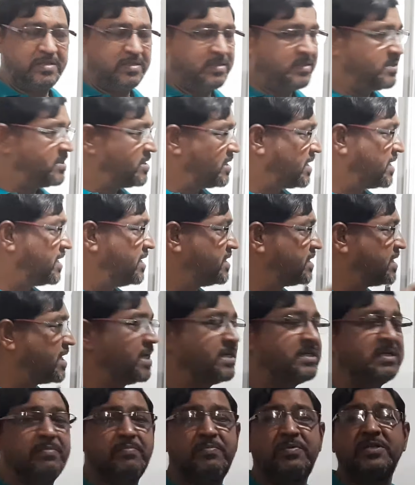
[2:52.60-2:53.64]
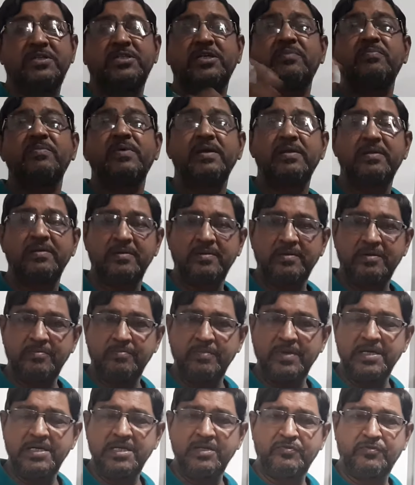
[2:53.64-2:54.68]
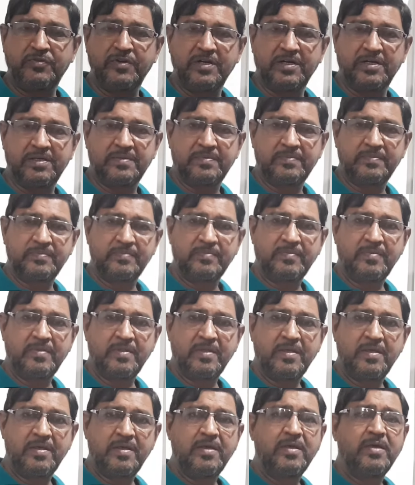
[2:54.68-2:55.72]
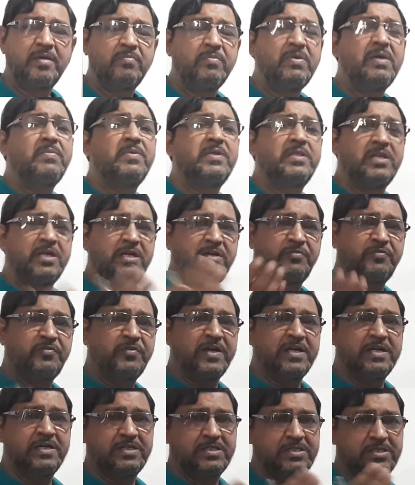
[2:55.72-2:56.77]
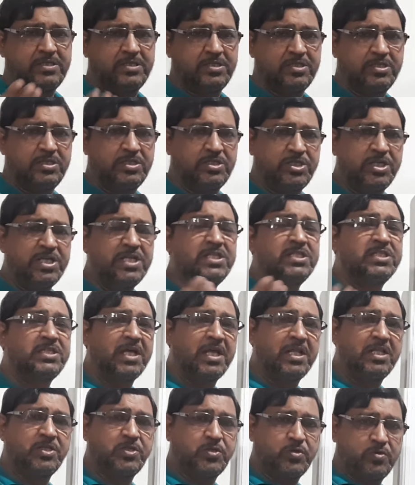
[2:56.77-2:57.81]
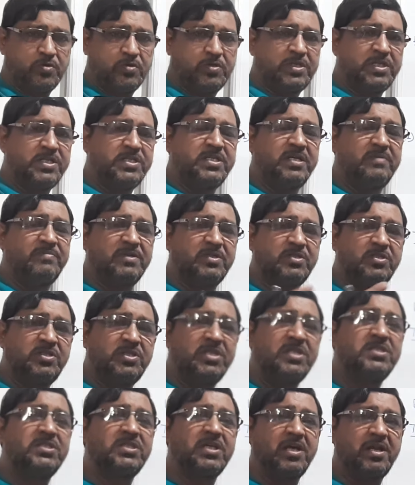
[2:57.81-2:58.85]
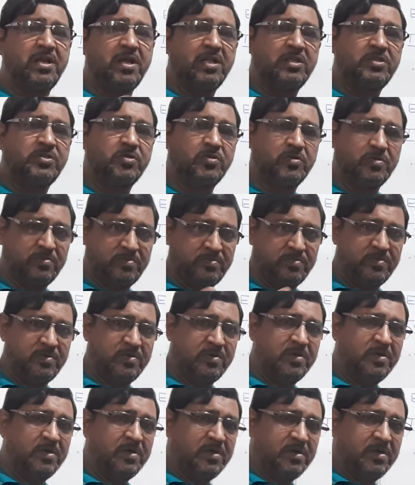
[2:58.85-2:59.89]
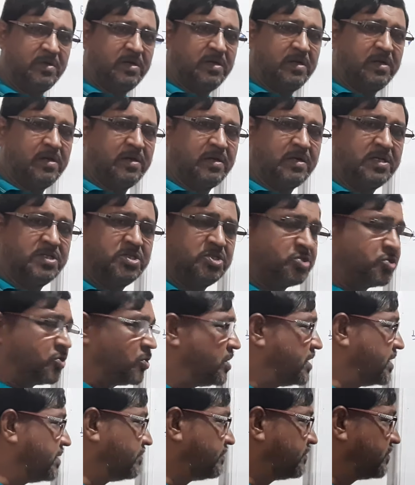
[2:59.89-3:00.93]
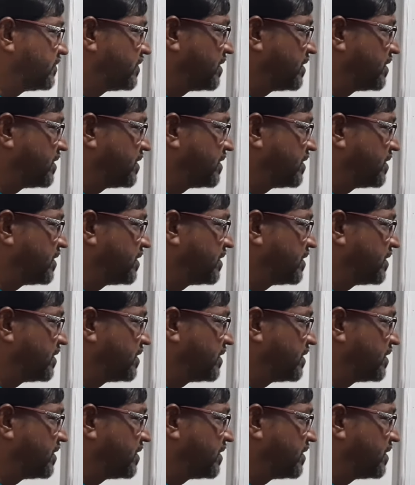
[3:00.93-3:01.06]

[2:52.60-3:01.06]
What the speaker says: the critical temperature may differ. Maybe the different genes also, TGMS genes are also controlling,